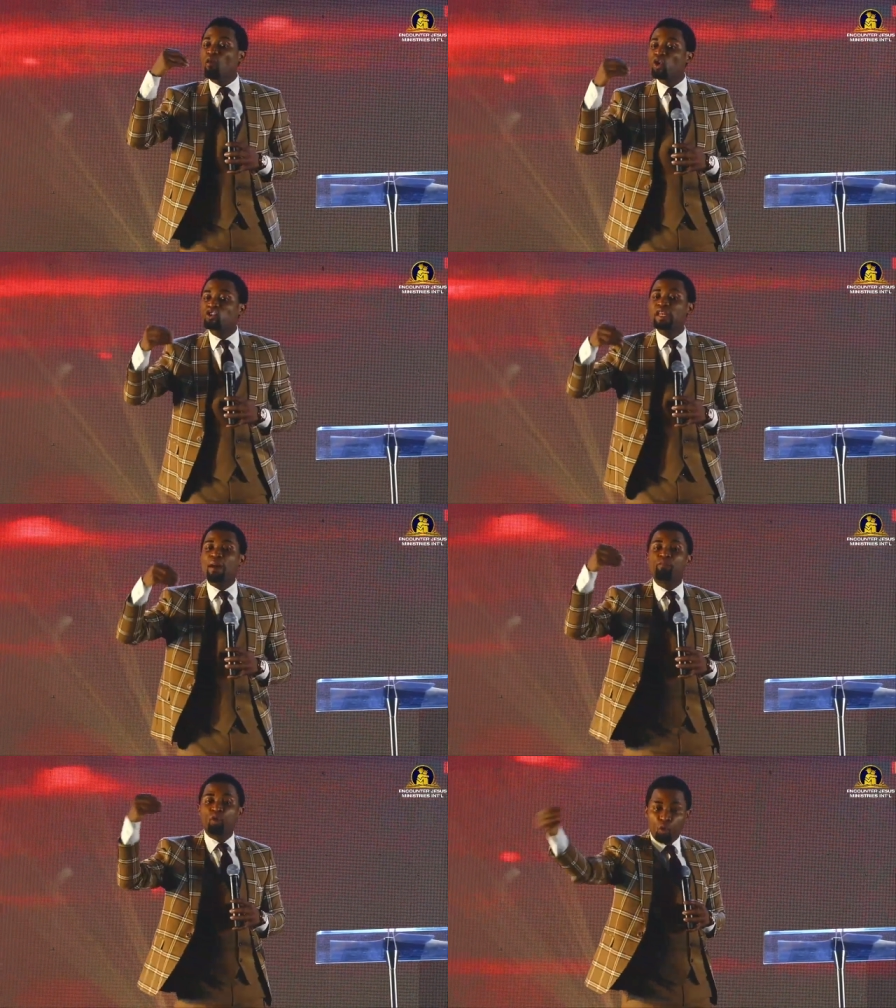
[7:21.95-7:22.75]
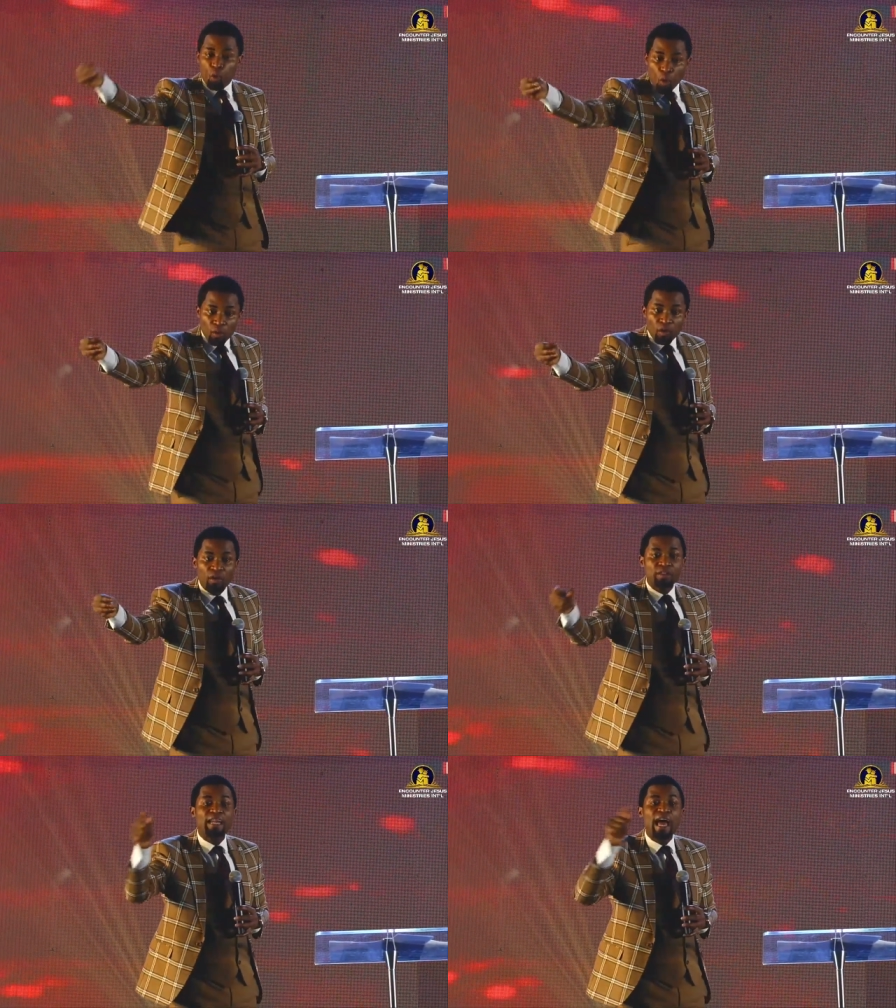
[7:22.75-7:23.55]
ushering and protocol.
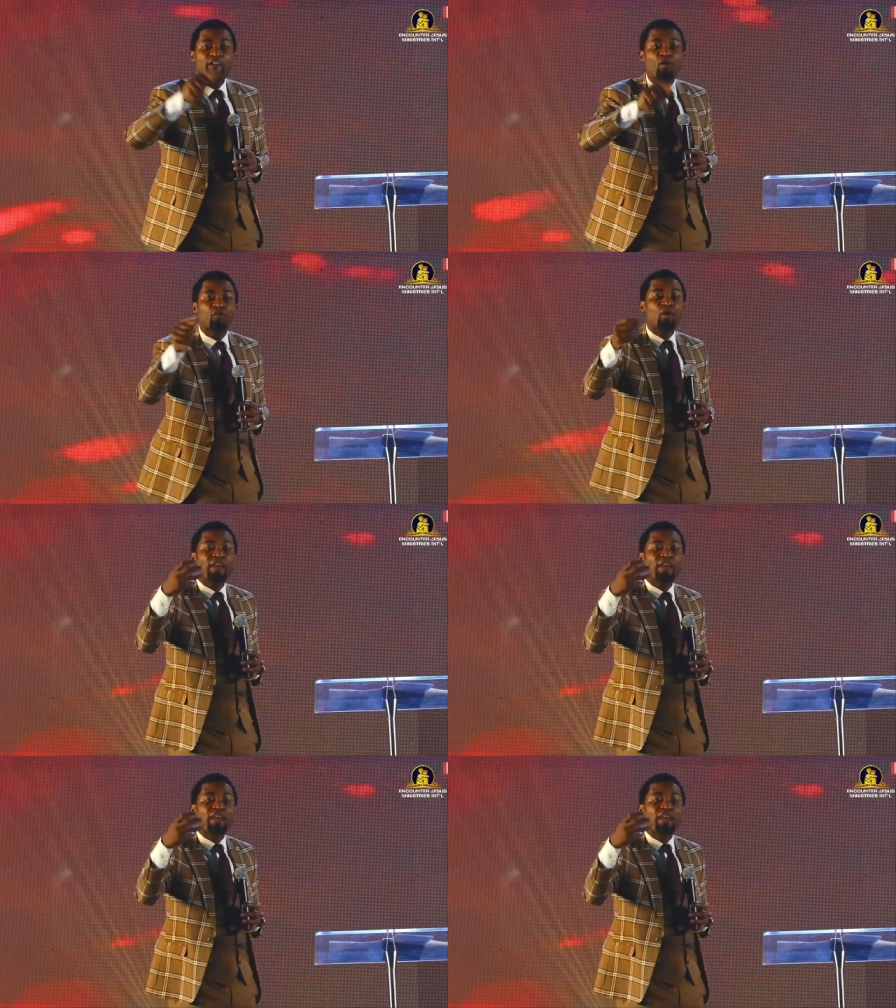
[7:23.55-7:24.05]
That does not